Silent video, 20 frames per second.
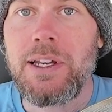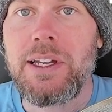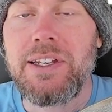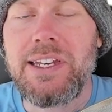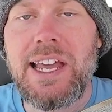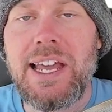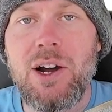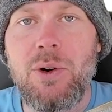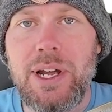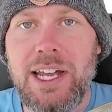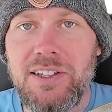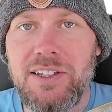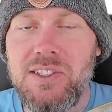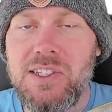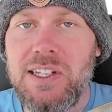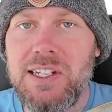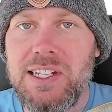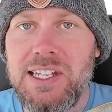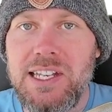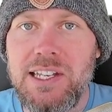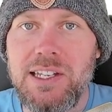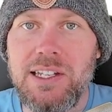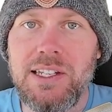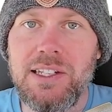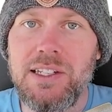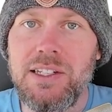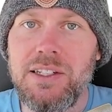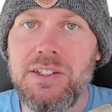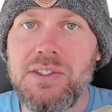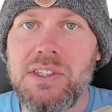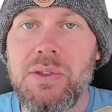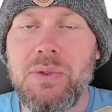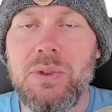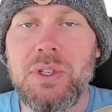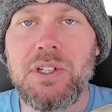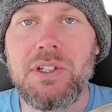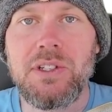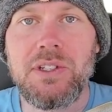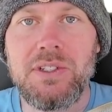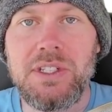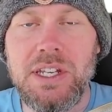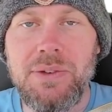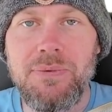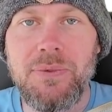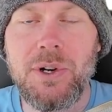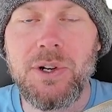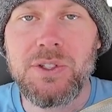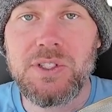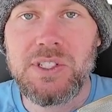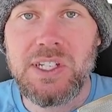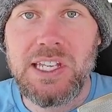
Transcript: Now, etcd is the default